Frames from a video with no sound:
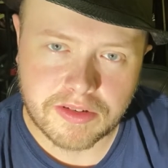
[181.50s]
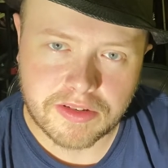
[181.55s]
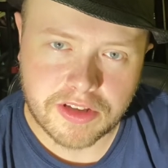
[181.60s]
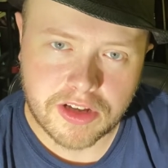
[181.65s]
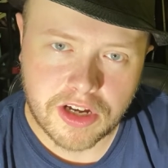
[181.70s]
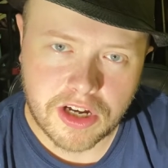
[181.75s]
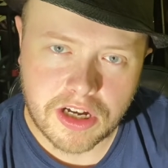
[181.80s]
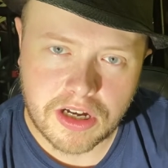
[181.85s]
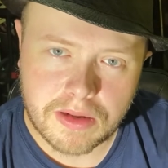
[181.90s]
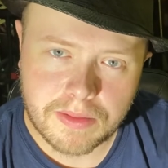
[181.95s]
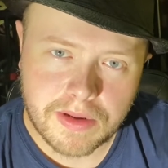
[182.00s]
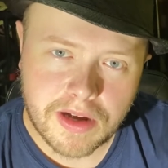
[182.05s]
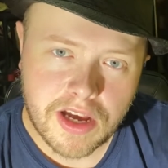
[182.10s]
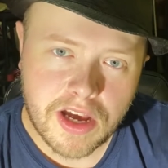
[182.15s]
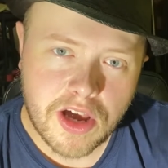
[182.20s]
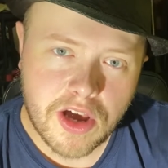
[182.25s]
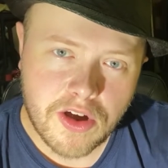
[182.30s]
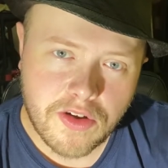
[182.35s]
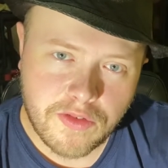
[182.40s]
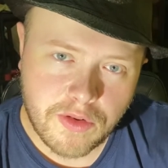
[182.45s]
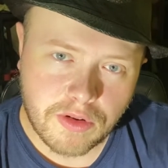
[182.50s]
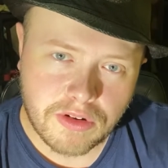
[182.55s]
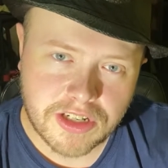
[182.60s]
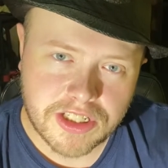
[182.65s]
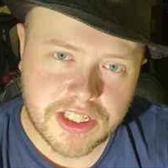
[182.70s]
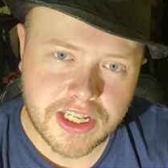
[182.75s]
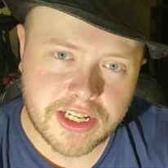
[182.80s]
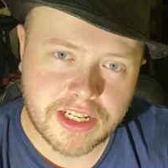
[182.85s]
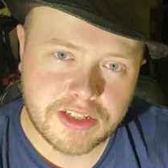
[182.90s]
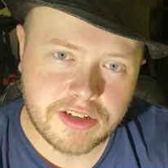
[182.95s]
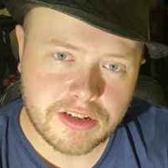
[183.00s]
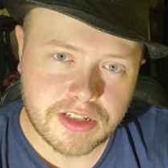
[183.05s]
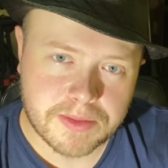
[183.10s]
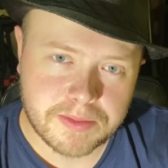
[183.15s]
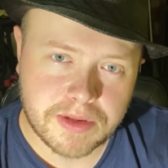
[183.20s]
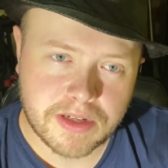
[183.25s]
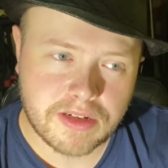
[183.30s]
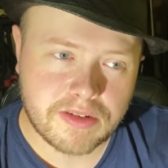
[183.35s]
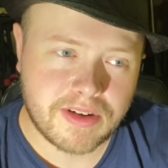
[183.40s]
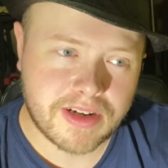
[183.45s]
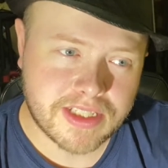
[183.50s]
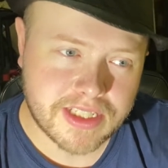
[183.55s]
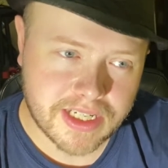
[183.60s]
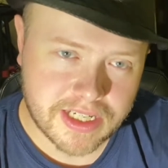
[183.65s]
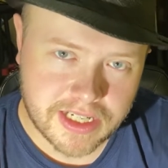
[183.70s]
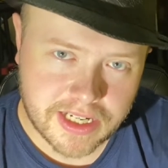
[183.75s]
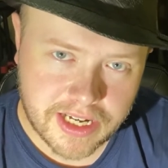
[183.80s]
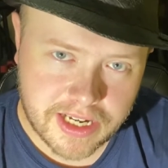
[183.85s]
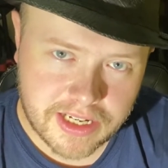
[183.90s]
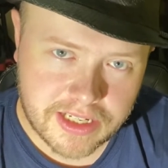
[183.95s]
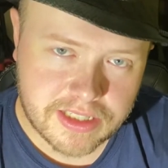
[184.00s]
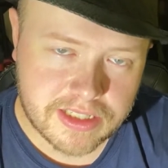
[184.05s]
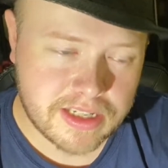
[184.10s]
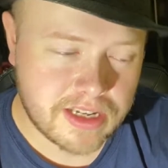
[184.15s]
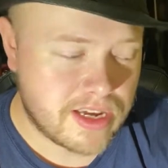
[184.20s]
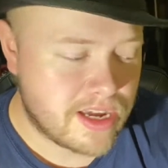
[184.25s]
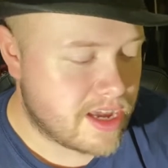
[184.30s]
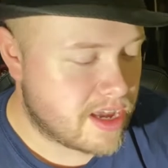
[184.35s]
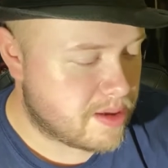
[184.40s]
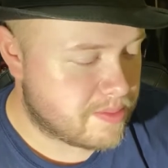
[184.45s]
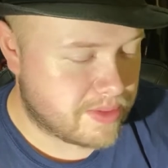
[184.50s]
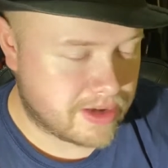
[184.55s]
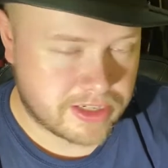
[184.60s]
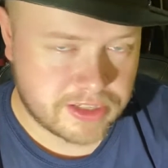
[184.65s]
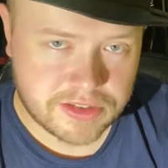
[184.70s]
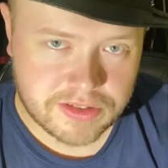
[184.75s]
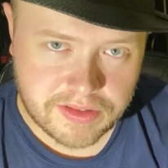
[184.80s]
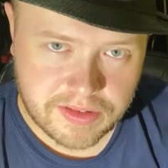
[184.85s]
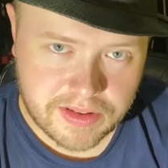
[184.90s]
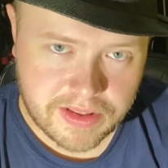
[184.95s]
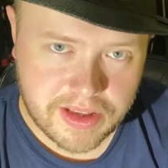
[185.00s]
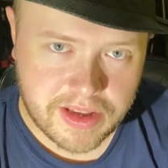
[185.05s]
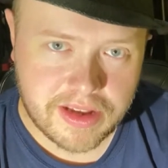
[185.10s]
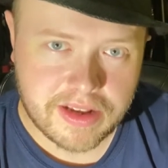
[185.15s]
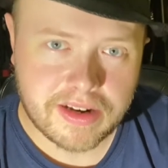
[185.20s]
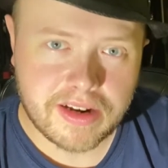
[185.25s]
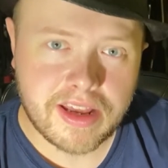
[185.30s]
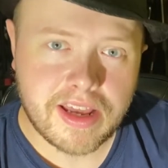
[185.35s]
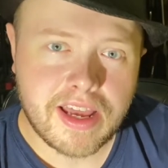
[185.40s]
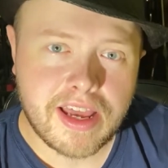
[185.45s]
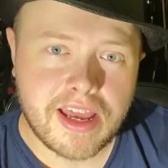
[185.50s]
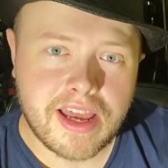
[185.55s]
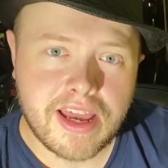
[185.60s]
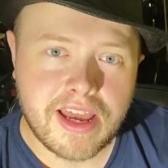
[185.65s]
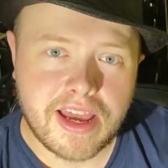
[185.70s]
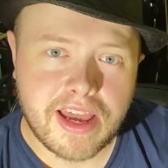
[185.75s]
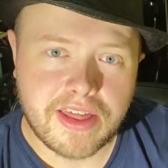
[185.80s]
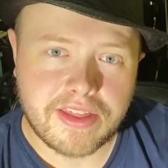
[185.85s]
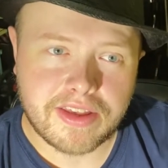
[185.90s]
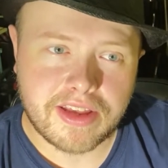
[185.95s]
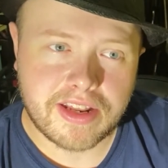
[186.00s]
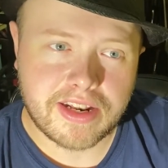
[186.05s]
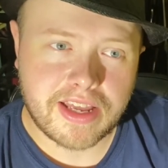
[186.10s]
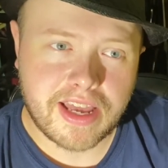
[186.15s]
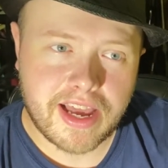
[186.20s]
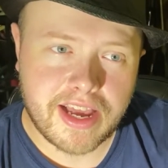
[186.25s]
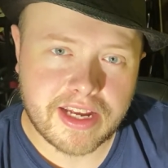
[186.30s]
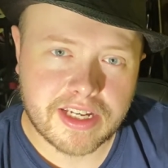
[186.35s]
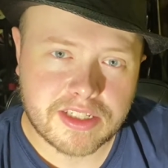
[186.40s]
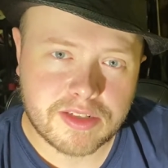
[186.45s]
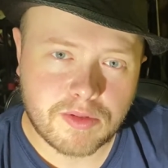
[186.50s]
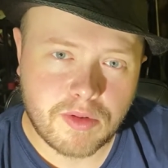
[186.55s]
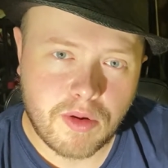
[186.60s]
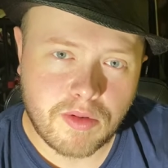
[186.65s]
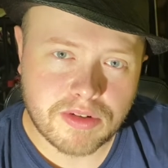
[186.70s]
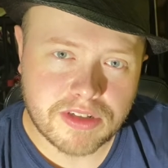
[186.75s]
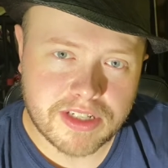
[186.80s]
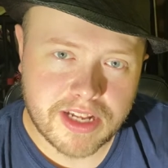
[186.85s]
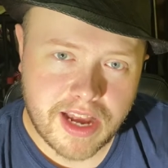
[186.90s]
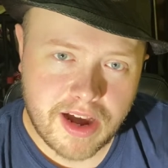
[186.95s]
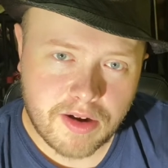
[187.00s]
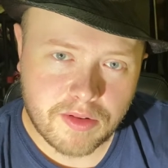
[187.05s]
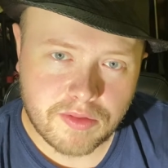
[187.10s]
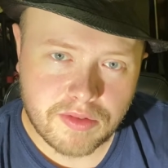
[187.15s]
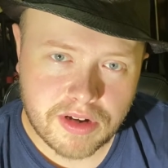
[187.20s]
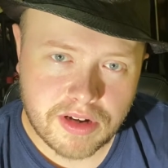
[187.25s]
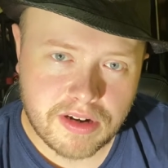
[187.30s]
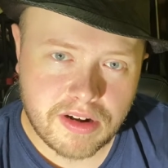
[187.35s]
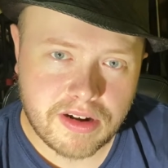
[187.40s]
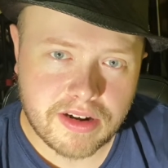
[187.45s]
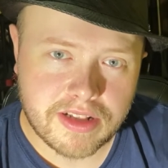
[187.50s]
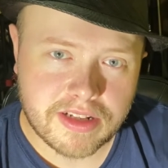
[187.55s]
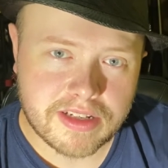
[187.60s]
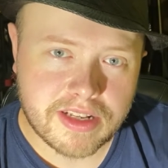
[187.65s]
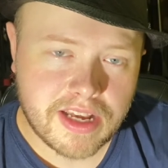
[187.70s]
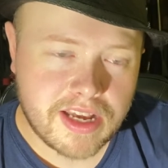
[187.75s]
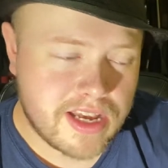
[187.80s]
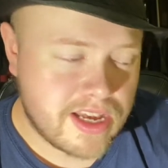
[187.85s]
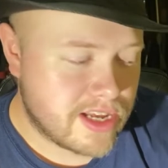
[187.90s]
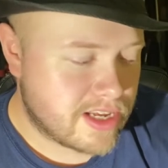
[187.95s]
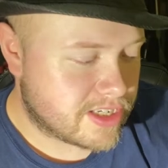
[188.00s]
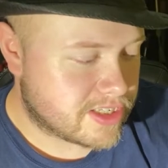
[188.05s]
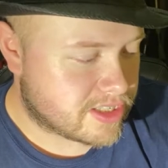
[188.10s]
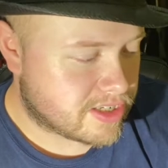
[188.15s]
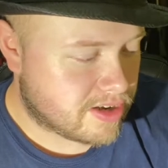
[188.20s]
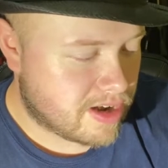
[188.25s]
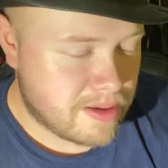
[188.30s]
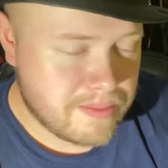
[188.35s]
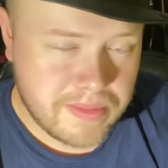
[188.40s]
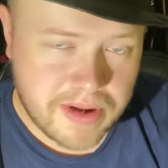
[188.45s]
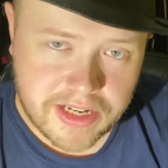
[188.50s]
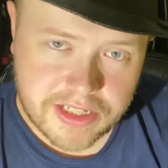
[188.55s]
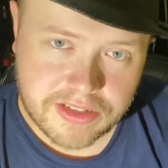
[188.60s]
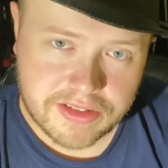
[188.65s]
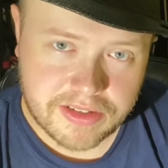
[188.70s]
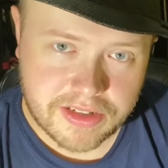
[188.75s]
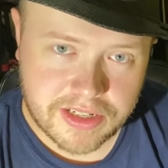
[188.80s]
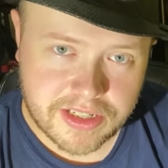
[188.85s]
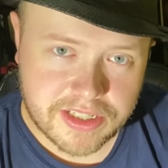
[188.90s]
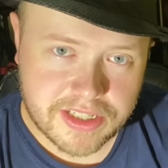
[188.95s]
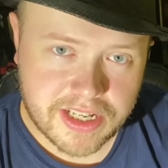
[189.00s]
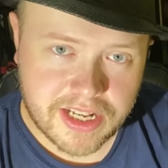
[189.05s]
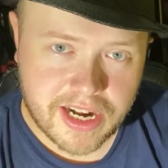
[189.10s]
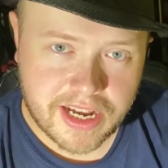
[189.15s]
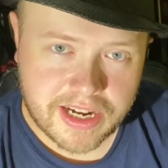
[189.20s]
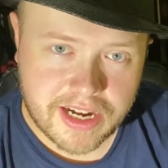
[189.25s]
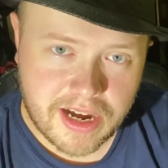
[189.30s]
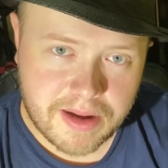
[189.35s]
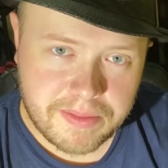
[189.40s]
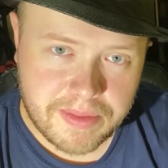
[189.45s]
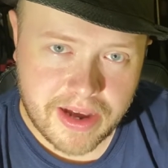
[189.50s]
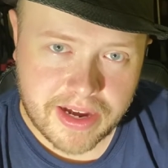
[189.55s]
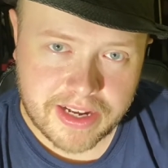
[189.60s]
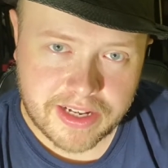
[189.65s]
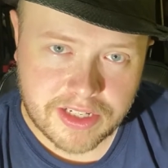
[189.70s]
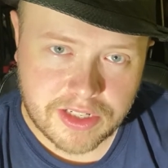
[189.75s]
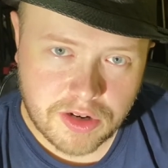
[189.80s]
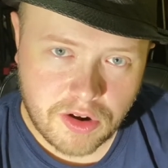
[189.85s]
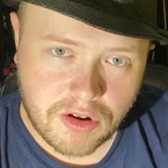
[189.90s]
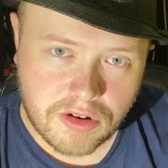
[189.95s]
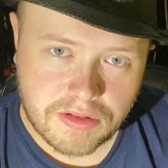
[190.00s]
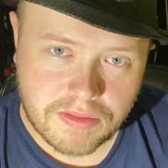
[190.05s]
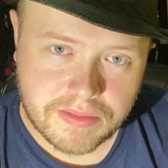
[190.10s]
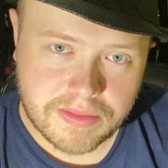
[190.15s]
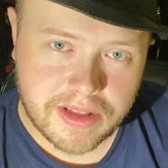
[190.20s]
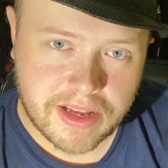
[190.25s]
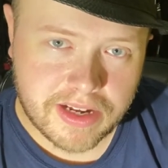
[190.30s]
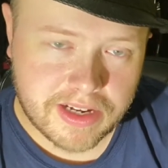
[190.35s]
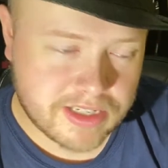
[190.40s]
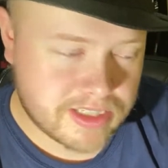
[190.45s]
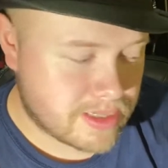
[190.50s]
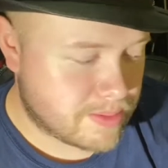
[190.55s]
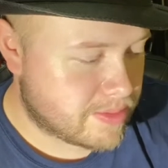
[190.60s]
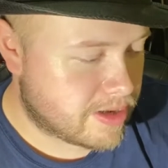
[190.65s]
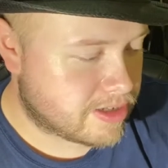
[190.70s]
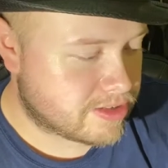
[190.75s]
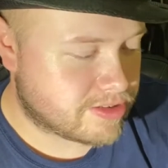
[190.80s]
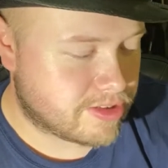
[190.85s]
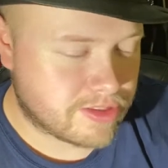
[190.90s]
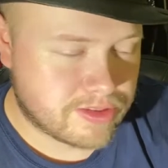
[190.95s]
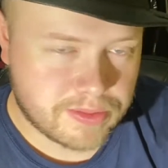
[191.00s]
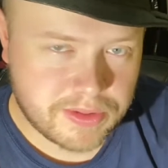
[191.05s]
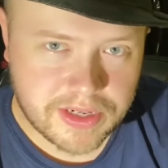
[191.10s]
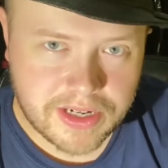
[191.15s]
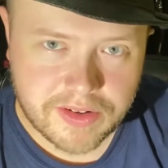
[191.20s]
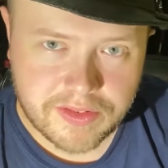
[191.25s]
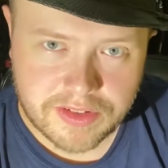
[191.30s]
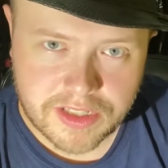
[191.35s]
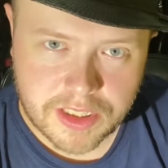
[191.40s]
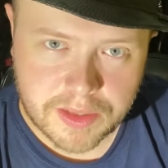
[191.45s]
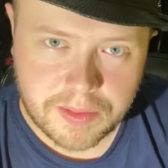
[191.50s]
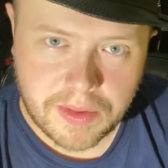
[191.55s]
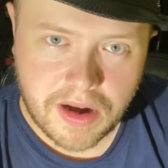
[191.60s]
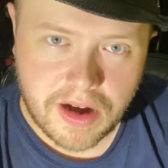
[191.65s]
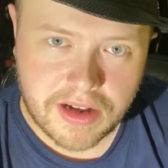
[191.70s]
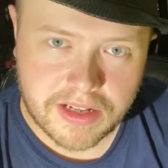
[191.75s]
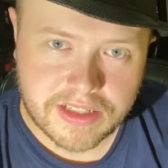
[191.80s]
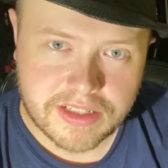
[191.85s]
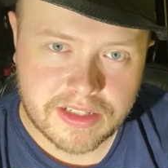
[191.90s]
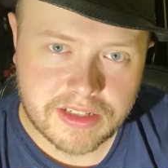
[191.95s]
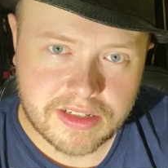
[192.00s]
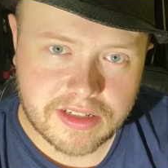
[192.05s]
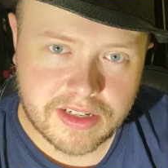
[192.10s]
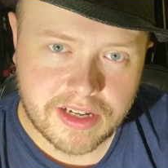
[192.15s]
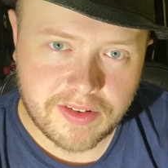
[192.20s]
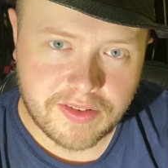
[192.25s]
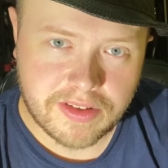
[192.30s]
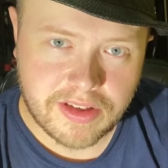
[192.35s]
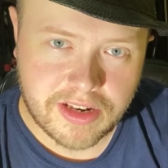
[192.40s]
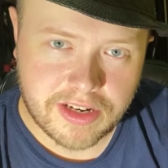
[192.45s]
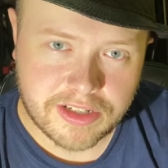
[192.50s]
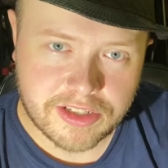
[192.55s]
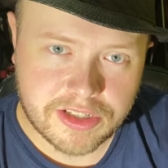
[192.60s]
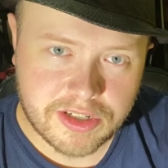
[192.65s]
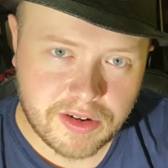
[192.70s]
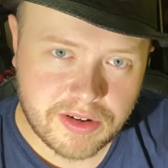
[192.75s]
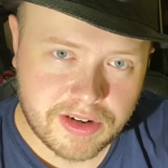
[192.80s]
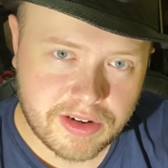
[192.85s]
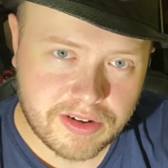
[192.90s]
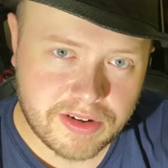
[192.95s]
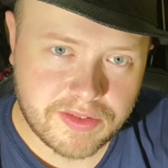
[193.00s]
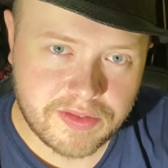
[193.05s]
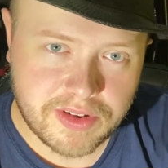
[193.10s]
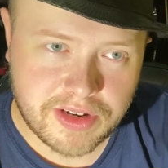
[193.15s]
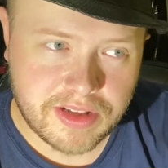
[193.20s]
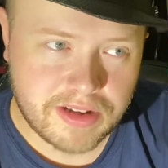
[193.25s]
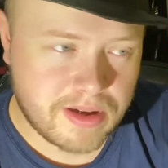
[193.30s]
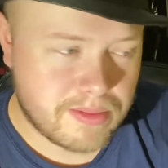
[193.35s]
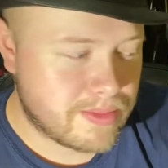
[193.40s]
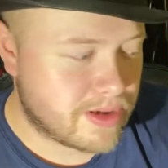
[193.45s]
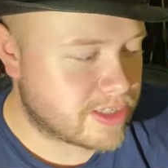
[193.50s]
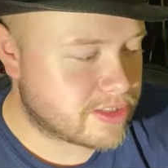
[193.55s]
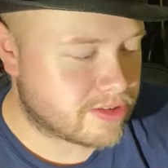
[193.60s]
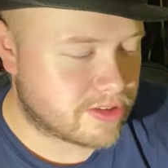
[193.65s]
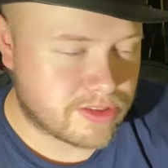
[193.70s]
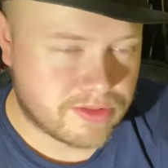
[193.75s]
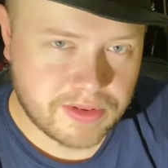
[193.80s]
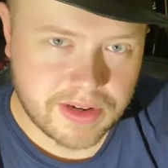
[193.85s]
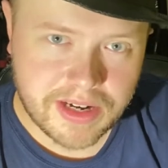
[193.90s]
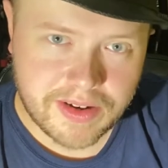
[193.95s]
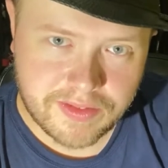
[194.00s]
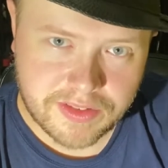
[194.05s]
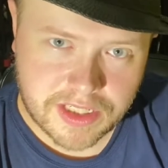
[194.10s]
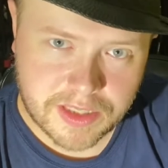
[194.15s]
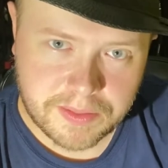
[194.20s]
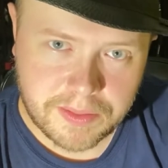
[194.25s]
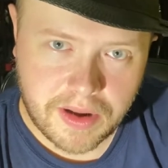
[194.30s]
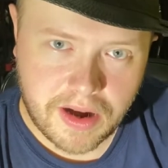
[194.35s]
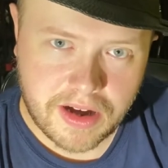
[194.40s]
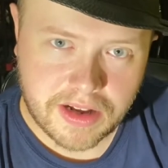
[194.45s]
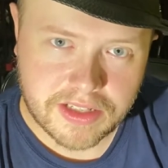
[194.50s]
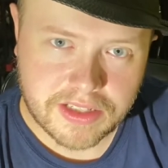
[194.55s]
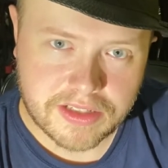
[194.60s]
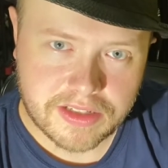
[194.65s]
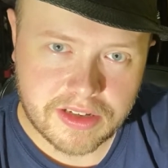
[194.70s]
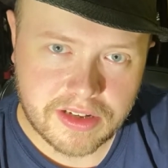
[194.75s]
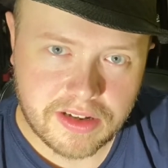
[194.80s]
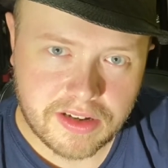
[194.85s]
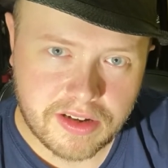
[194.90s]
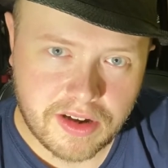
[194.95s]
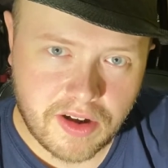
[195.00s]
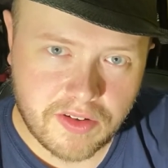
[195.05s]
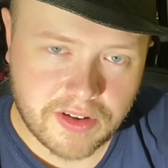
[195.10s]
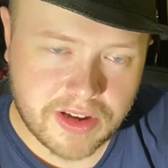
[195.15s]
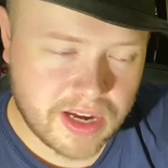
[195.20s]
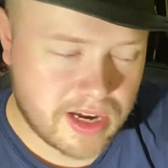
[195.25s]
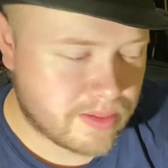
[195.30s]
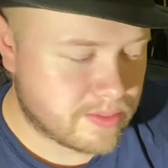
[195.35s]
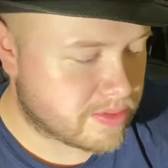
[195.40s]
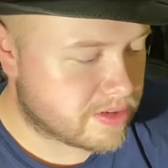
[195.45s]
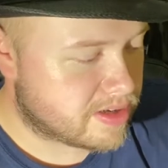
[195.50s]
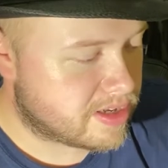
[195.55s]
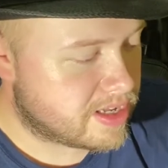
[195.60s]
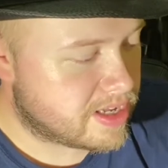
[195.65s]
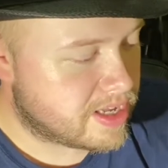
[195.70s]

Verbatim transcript: the hub fully seated to the spindle. I said, yes, made sure of that. And then he asked what was the outrun on it. So I measured this and I got back and told him that because I measured in three different spots, even though I didn't show it here on the video, I measured in three different spots off camera